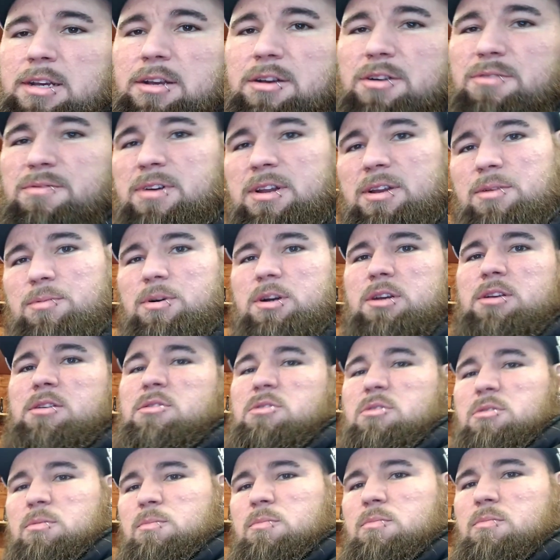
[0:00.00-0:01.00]
tank off anyway
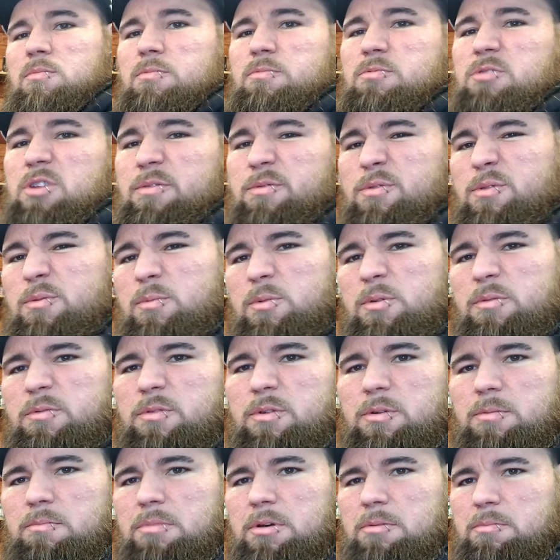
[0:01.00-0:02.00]
because I'm suffering with
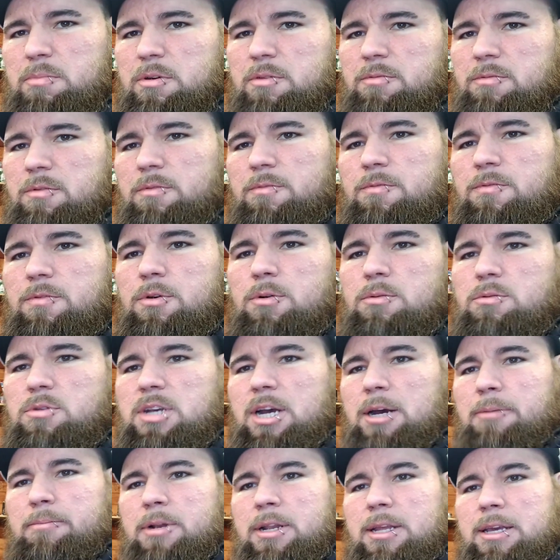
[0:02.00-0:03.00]
a bit of a fuel
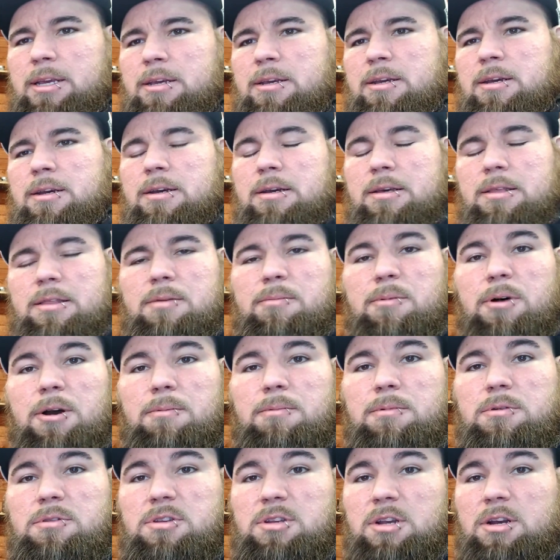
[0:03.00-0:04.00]
tap leak at the
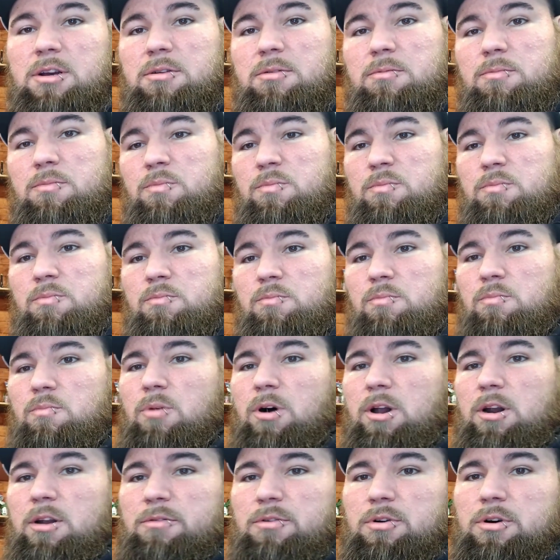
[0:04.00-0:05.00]
moment. So
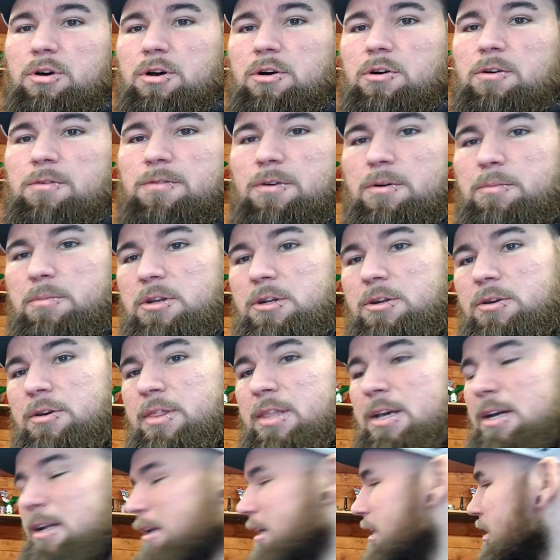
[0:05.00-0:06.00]
while I got it off, I'll be
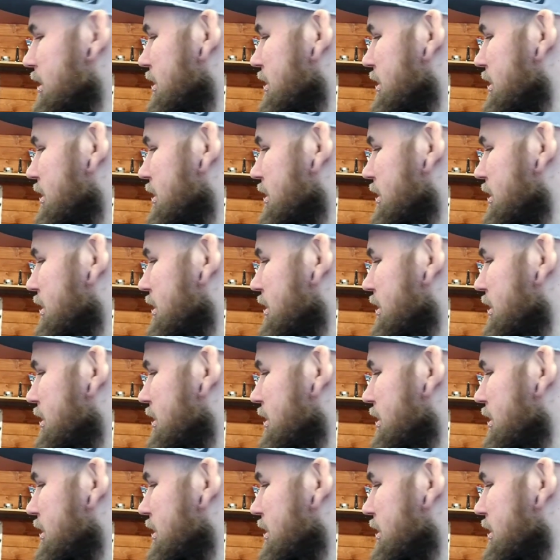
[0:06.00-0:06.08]
doing that